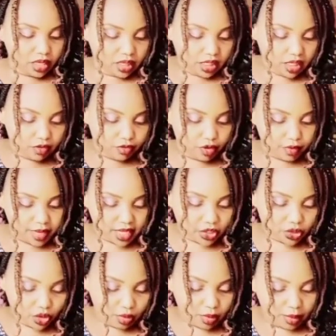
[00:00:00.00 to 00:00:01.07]
Sing for me a
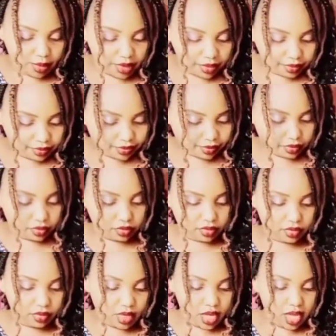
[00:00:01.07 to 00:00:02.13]
song, mami.
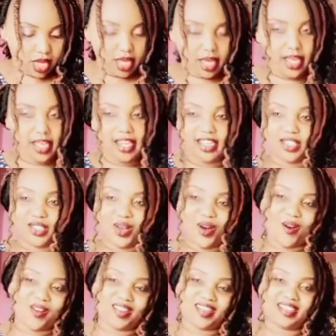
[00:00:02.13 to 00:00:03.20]
Any
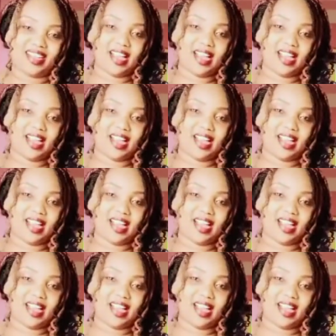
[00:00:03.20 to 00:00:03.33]
song.